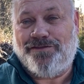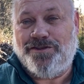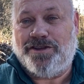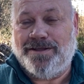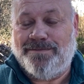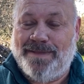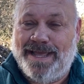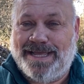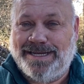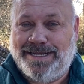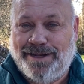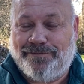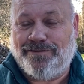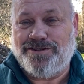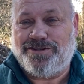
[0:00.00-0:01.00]
You can make a
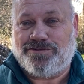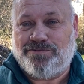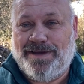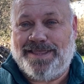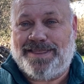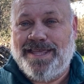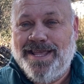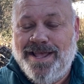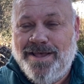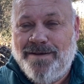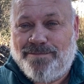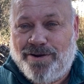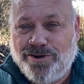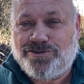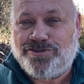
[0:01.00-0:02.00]
difference with
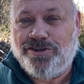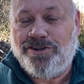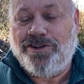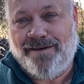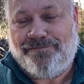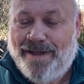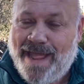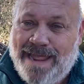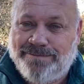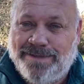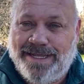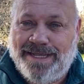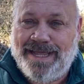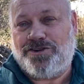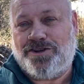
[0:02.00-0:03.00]
personal,
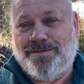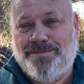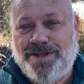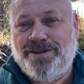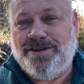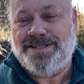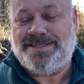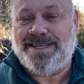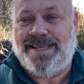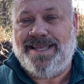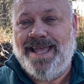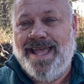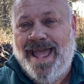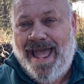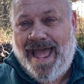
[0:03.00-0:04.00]
family, community,
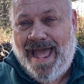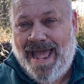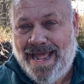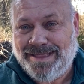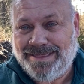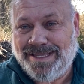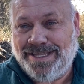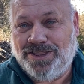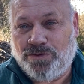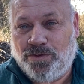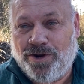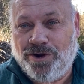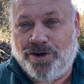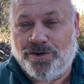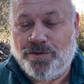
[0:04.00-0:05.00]
and then the
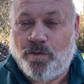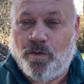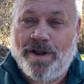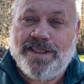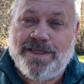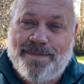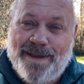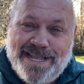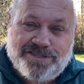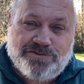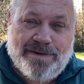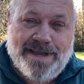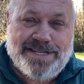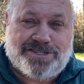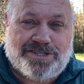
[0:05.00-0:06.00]
world. One of the best
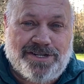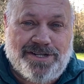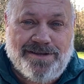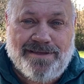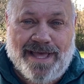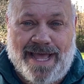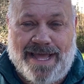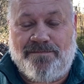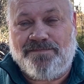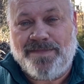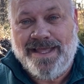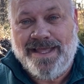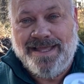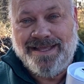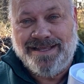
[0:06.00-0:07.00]
ways to do that
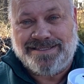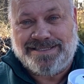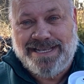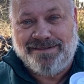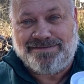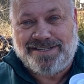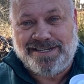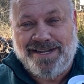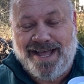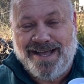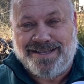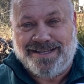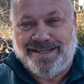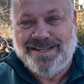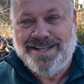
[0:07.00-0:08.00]
is give
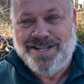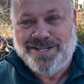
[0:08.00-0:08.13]
tzedakah.